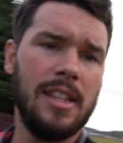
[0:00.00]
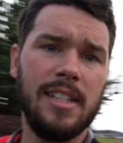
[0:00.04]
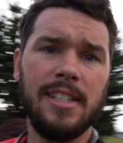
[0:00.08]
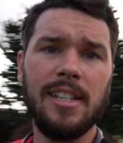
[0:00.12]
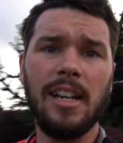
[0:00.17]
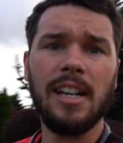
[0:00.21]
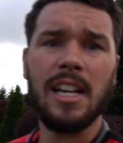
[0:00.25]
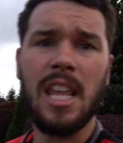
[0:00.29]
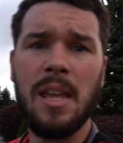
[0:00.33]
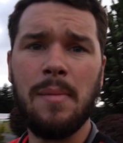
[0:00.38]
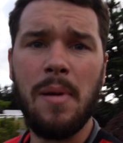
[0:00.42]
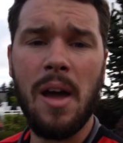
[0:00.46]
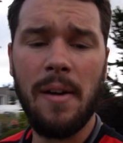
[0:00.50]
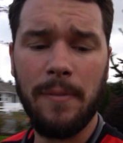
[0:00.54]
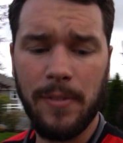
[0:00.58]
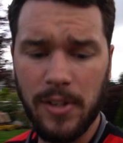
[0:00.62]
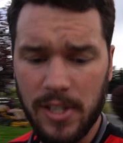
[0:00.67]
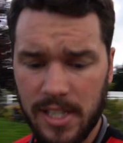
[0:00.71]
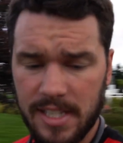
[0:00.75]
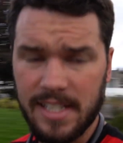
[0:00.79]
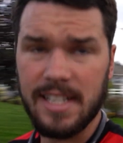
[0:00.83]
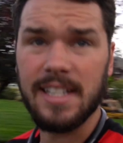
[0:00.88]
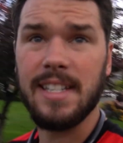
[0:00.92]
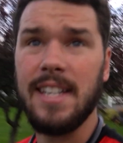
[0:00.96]
The sun came out for
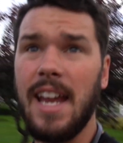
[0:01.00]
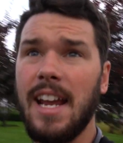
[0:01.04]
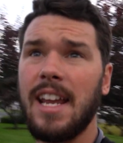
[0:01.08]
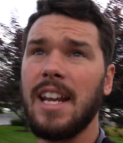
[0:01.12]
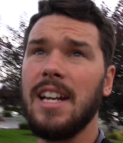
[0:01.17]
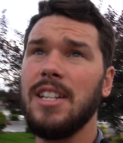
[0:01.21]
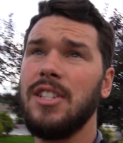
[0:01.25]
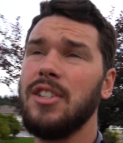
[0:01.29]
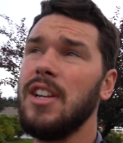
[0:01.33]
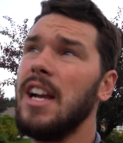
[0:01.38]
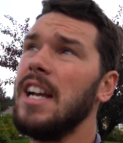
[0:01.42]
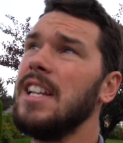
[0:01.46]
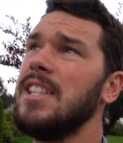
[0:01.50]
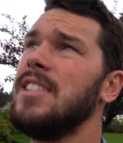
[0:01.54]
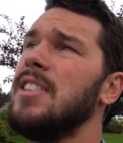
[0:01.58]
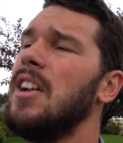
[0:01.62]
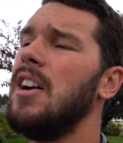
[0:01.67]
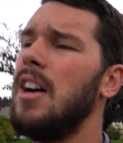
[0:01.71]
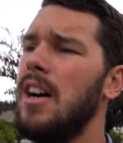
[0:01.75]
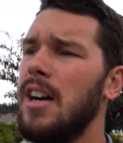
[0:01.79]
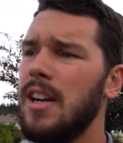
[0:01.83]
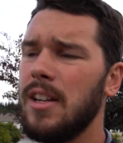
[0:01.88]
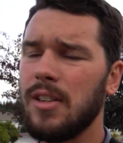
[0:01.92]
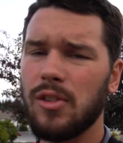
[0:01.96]
just a second, as you guys
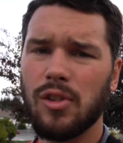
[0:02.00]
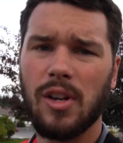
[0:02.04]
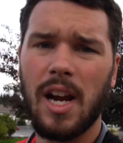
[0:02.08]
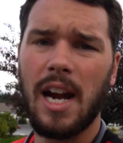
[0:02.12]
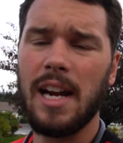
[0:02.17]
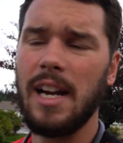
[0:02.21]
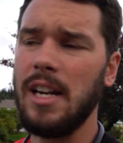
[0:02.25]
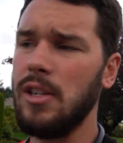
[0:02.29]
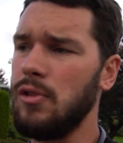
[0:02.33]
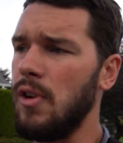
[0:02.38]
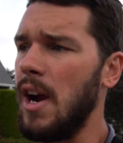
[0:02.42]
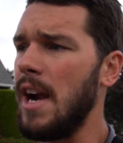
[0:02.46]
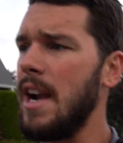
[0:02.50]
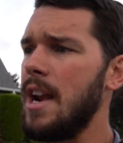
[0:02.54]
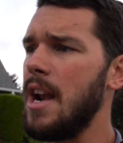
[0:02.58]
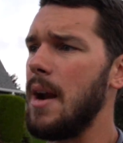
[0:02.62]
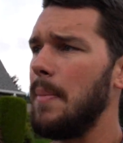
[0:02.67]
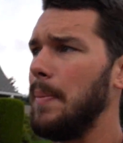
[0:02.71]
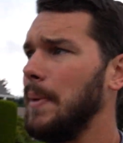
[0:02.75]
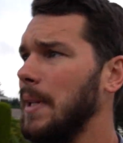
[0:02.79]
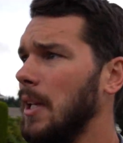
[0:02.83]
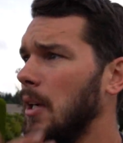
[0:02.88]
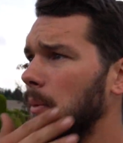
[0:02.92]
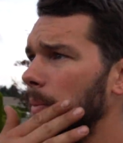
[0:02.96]
saw. Kind of dried it
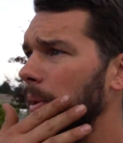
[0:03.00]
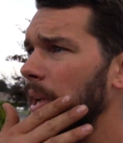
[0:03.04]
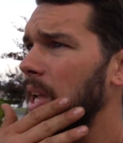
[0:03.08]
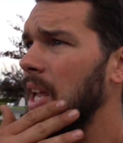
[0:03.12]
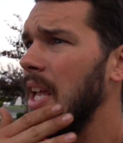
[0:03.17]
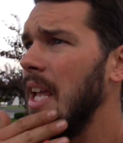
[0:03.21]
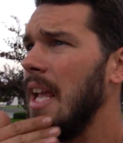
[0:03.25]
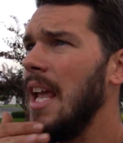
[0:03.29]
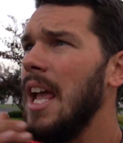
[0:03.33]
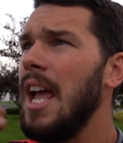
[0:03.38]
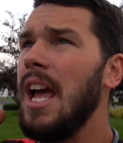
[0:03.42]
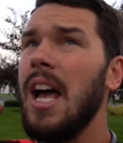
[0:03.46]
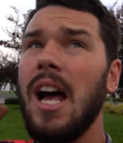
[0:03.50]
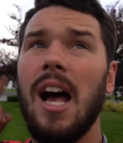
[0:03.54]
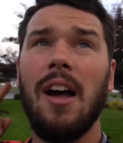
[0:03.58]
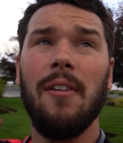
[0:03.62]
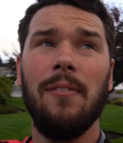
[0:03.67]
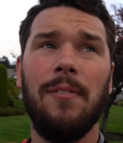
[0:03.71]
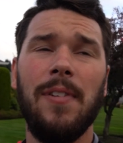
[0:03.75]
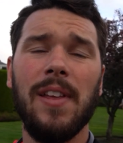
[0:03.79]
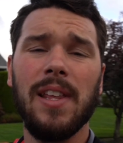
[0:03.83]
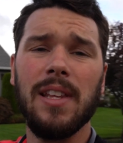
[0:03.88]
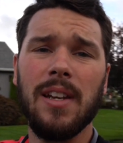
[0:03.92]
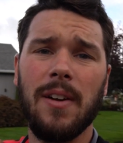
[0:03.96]
up a little bit. I'm
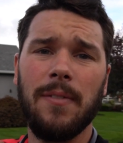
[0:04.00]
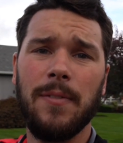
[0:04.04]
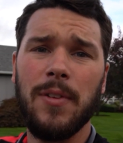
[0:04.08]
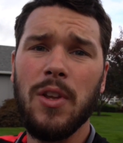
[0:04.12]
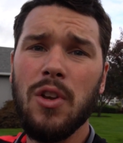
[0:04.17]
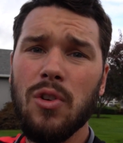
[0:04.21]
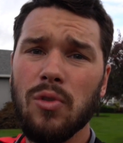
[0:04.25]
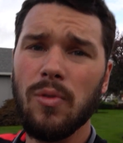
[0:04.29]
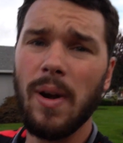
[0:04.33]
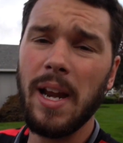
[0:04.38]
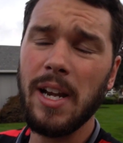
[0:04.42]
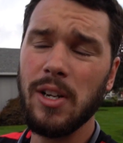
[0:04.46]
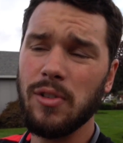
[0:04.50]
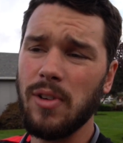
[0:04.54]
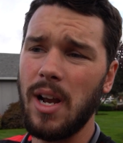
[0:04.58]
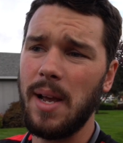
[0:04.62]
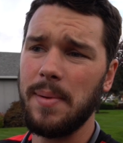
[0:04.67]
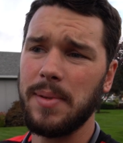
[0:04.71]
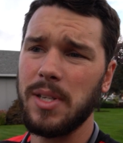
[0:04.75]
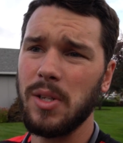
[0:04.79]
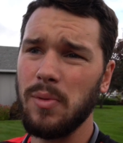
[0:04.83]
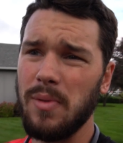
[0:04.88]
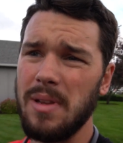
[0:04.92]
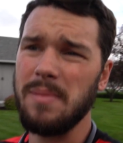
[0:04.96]
feeling a few
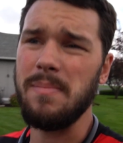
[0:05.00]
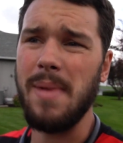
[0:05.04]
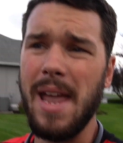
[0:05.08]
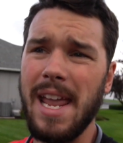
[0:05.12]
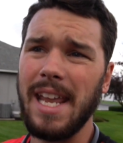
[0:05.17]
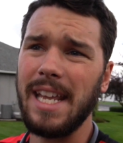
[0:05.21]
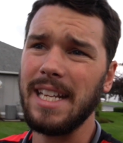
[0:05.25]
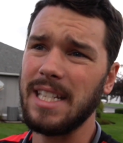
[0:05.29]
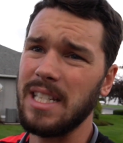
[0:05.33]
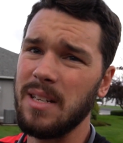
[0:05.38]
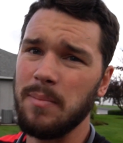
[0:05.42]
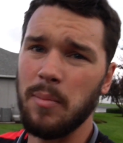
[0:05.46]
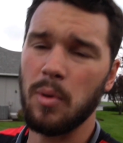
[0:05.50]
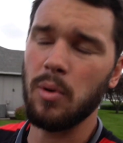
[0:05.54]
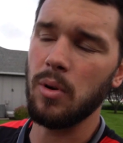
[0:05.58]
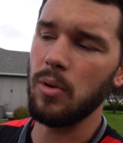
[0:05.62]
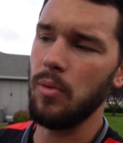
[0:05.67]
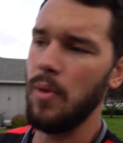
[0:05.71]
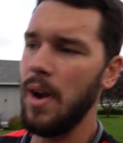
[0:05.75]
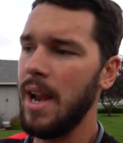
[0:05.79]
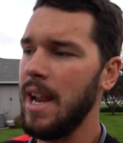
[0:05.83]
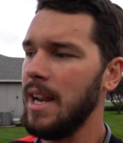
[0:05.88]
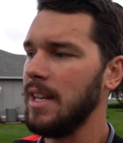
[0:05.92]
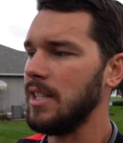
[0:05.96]
raindrops, so we may get some more
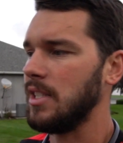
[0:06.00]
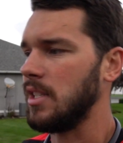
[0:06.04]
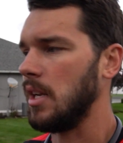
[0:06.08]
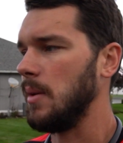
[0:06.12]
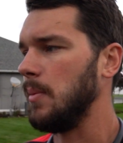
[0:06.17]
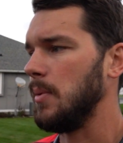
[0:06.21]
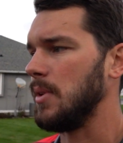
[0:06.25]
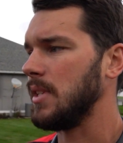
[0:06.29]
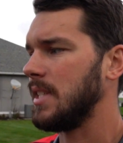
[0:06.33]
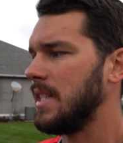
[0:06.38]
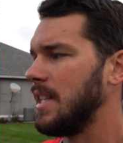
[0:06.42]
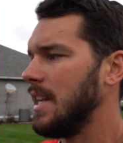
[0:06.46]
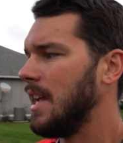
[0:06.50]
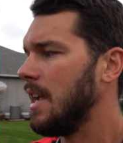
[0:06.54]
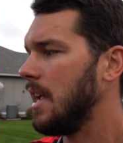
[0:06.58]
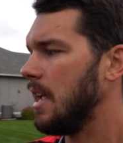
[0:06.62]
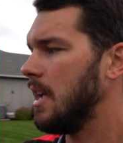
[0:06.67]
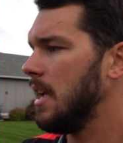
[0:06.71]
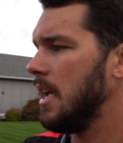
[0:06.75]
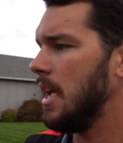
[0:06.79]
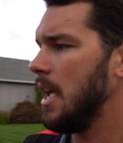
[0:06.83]
rain, so we'll see.